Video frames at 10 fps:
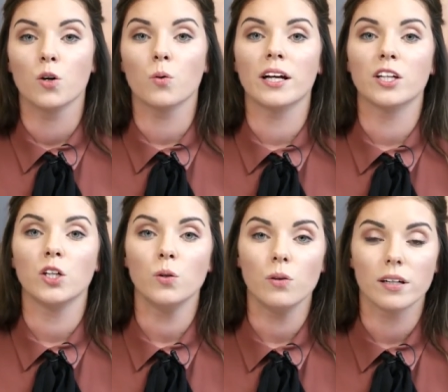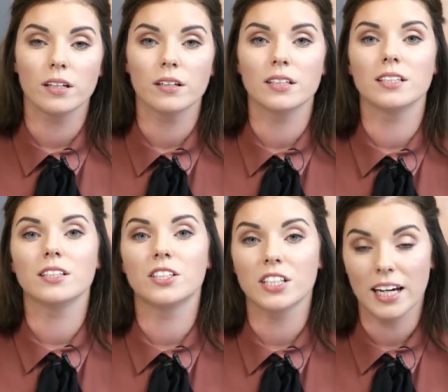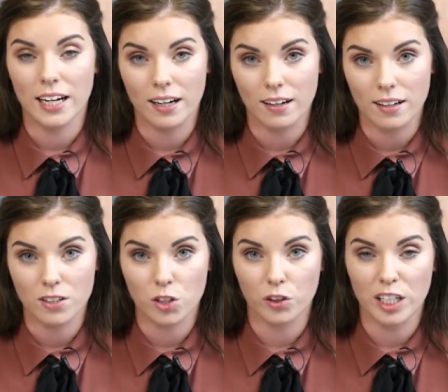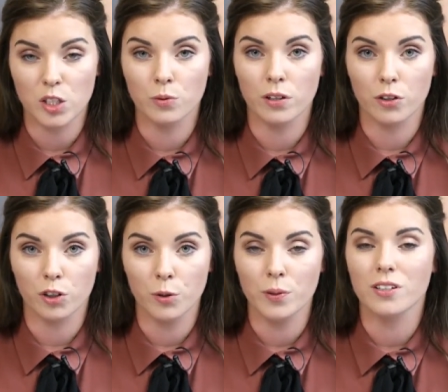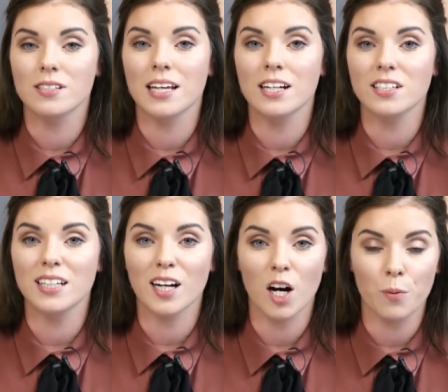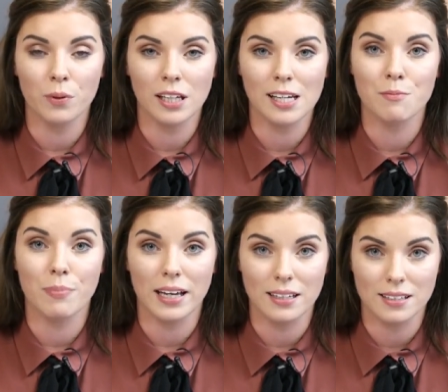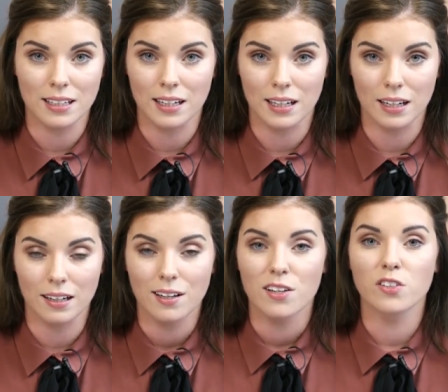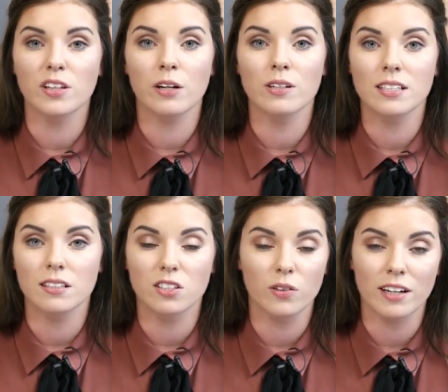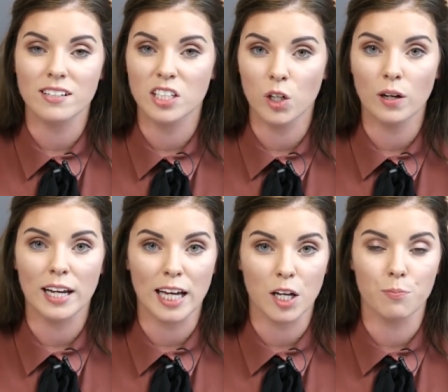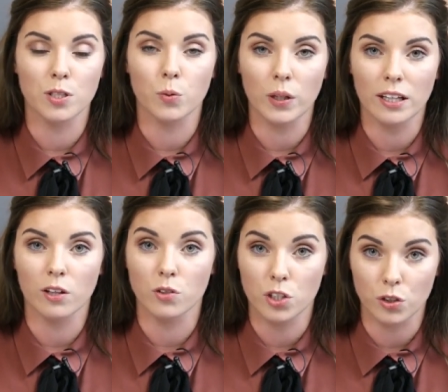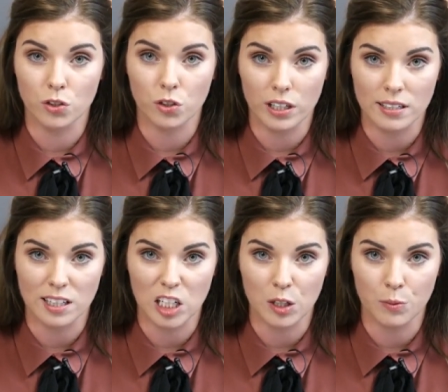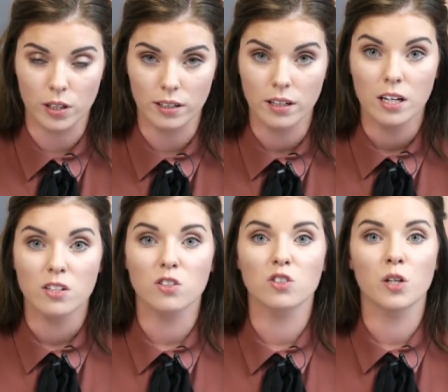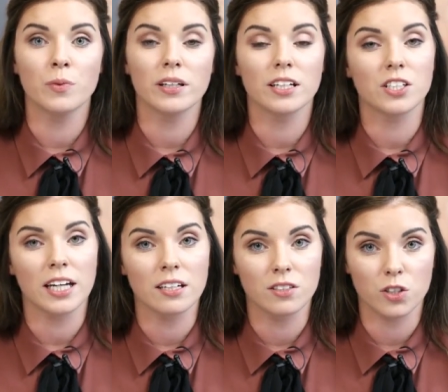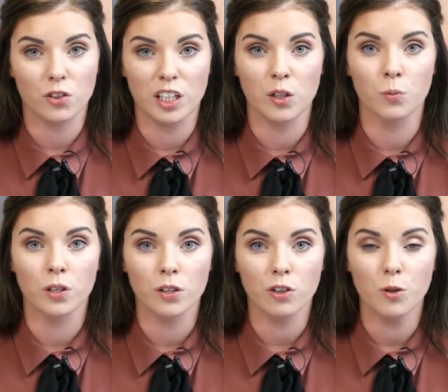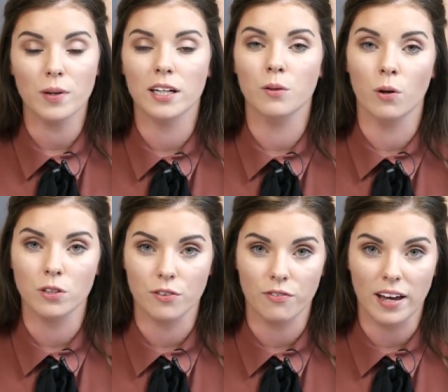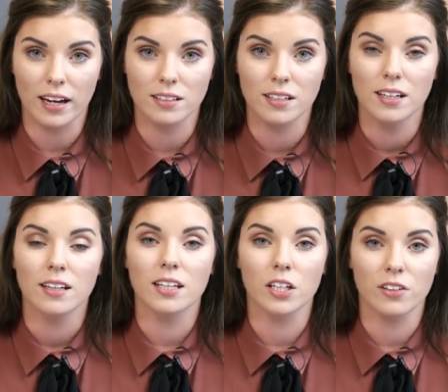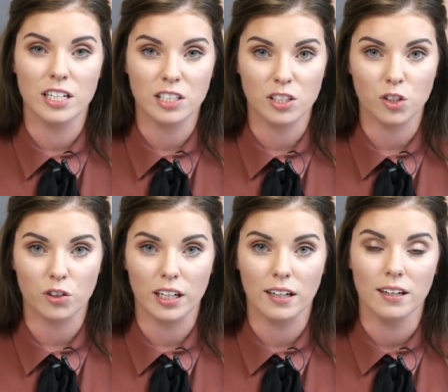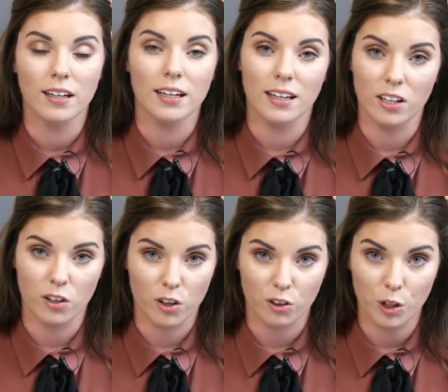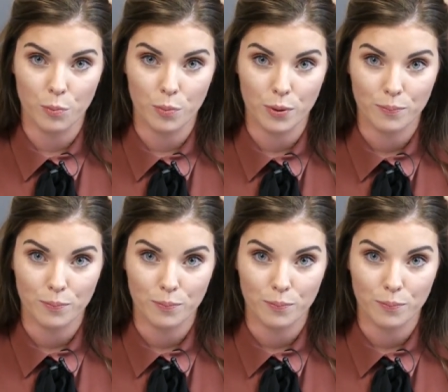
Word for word: When you share a screen to another group, you're essentially copying and pasting it in. So there, was, so there is no link between those two screens anymore. So someone can change a screen in one group and it won't affect the original screen in the other group.